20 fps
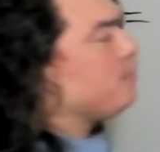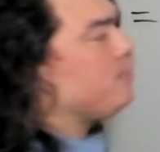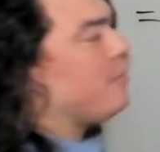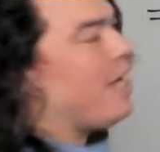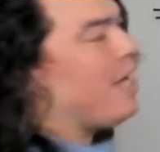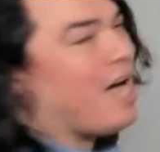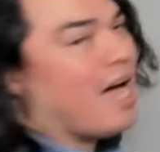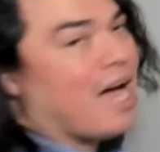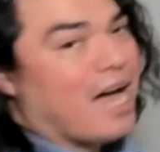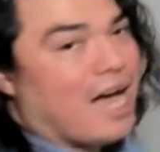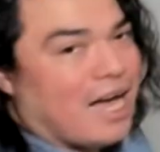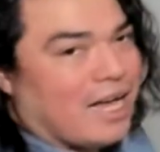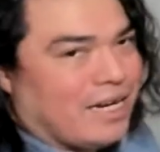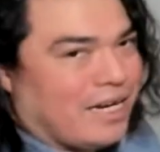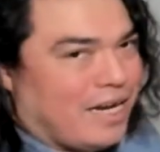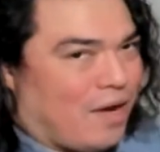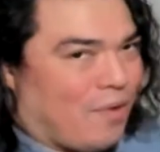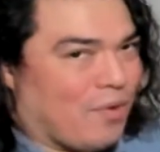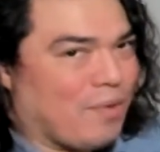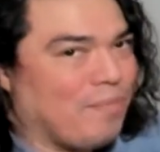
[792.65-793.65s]
Aha,
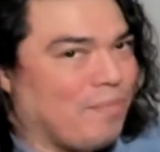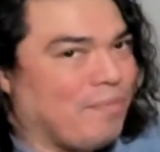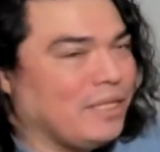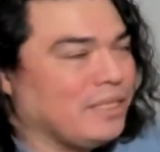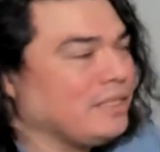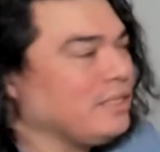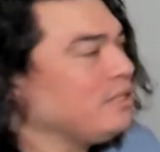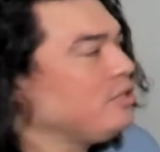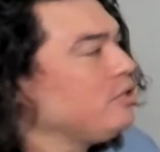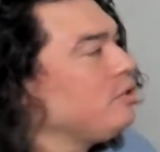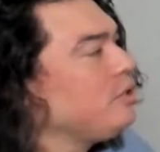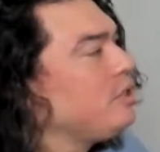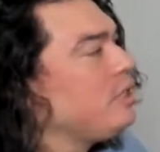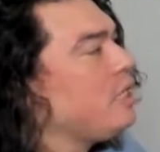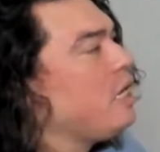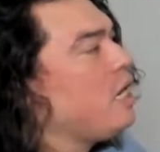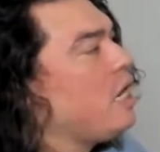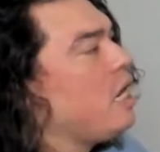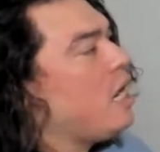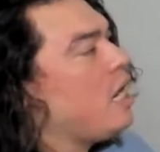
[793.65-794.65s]
now we're in business, you see.
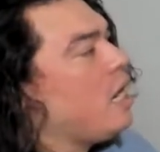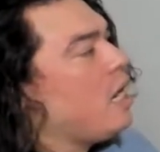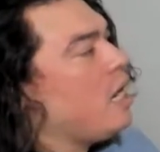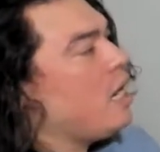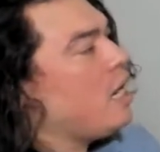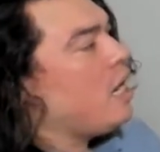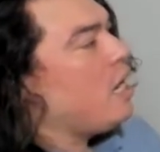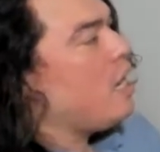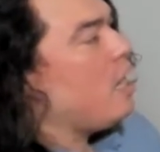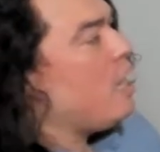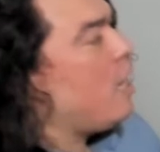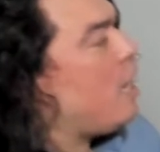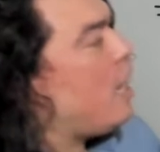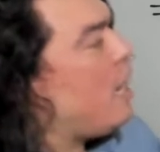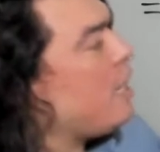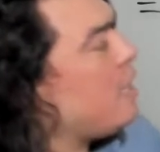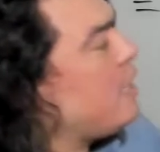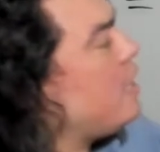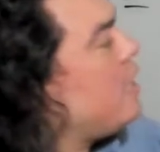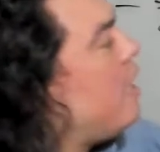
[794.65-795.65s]
I
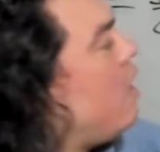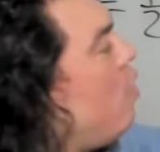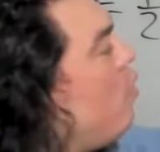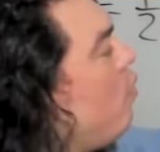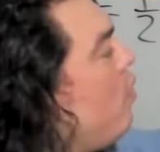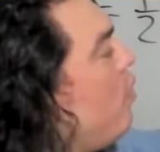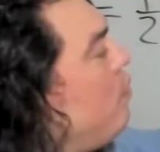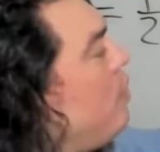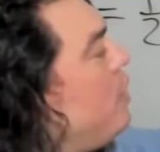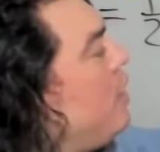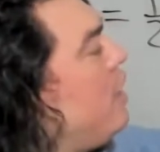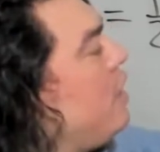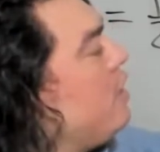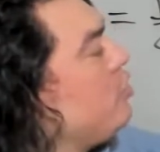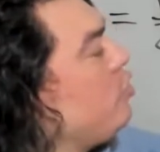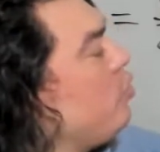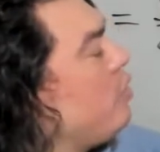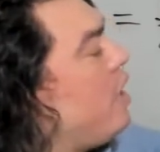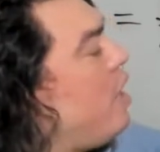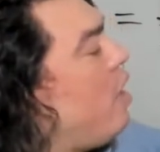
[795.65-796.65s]
can now replace,
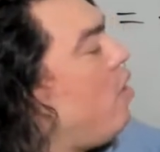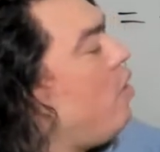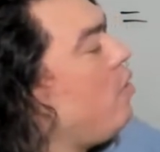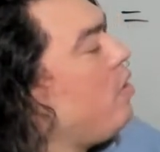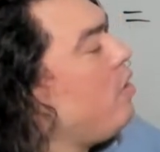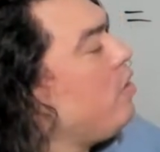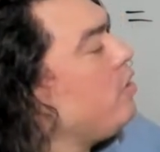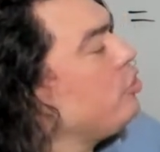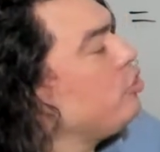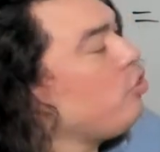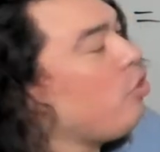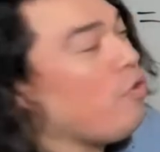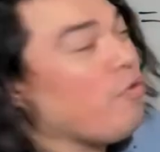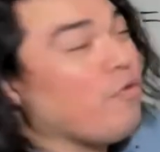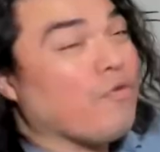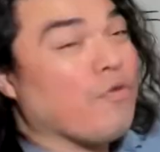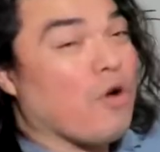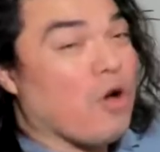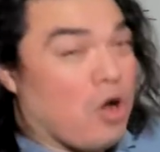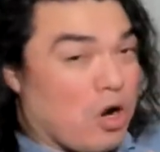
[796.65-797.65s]
so
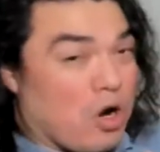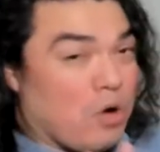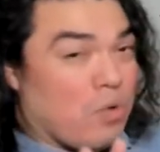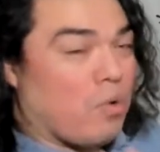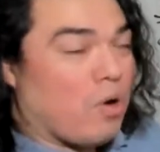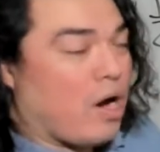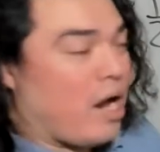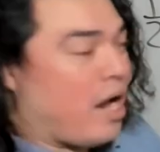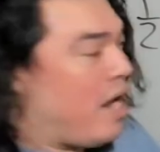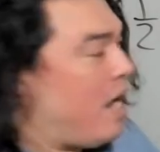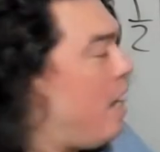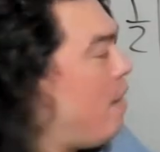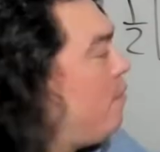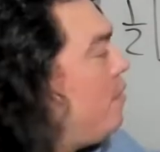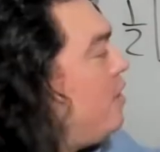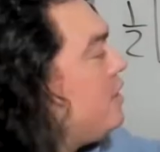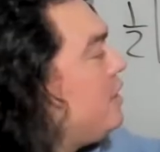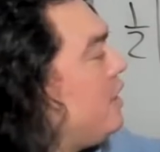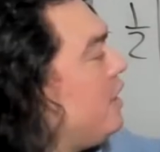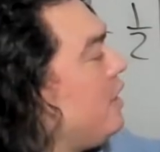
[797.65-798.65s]
far, where I am
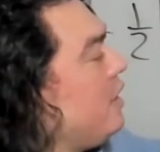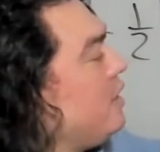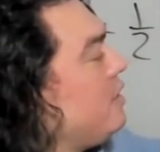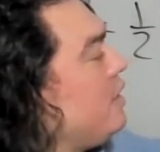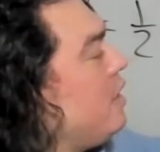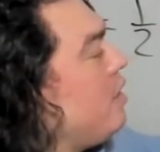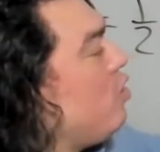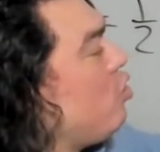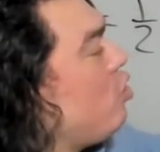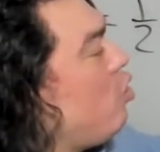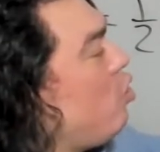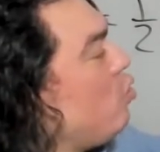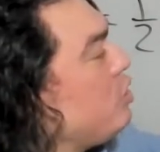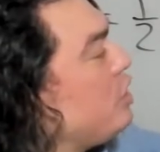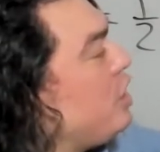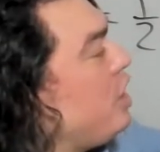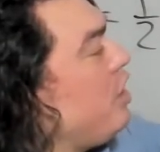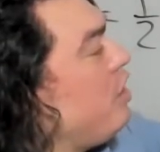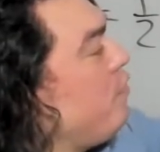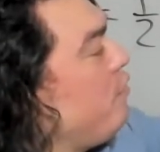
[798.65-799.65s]
is I can say
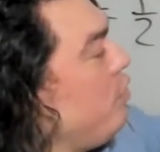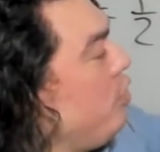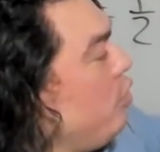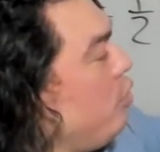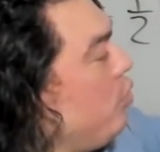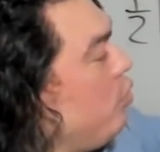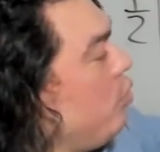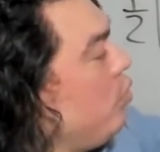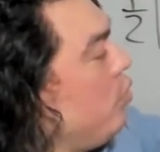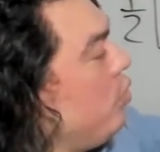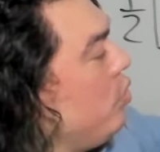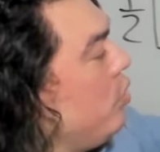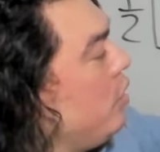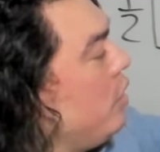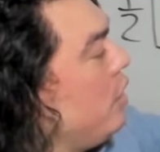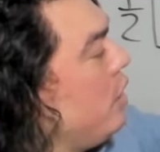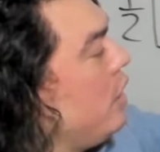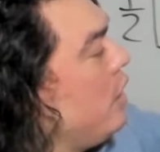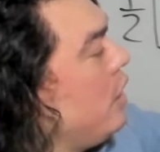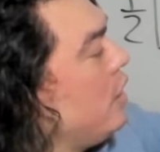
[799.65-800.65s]
cosine of u
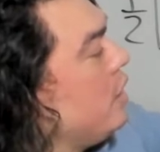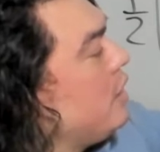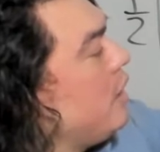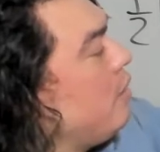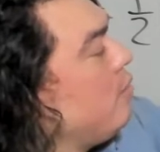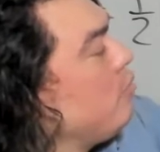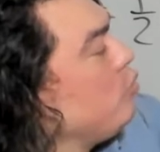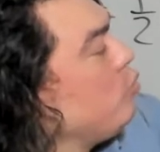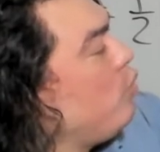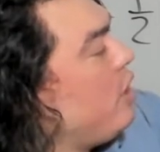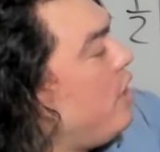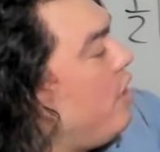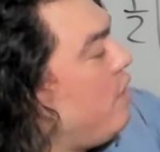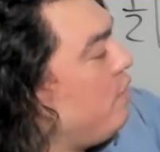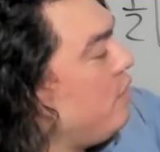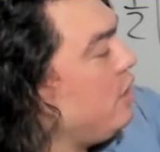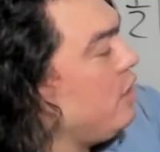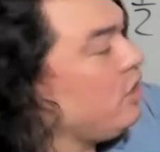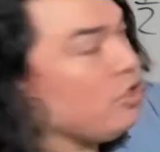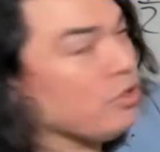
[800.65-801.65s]
times 1/2
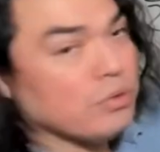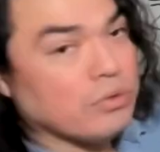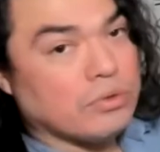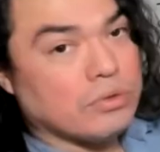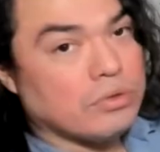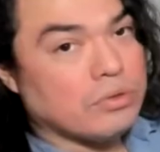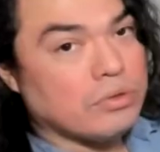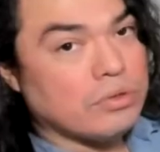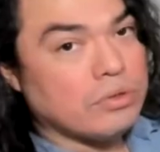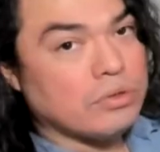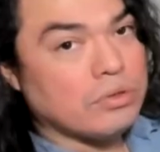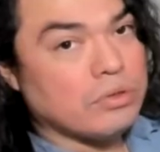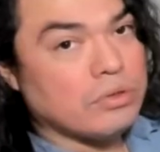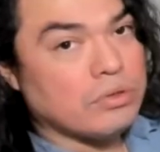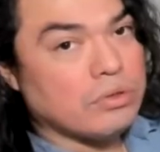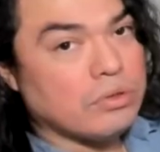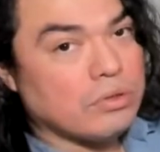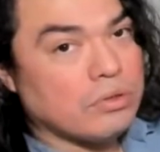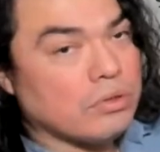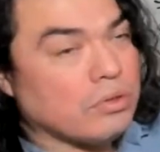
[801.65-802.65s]
du,
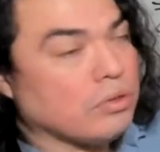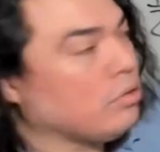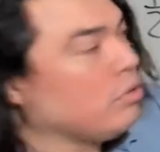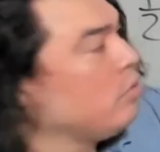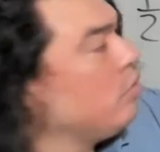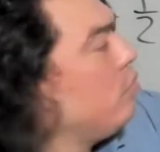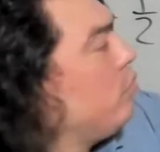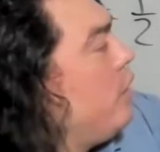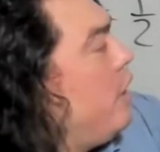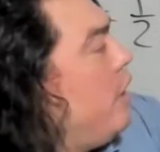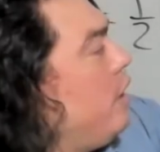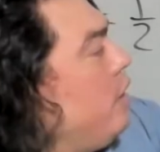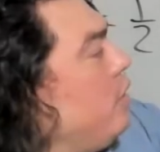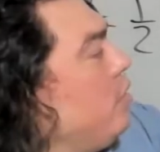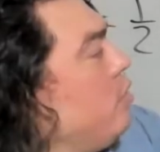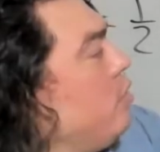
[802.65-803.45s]
right?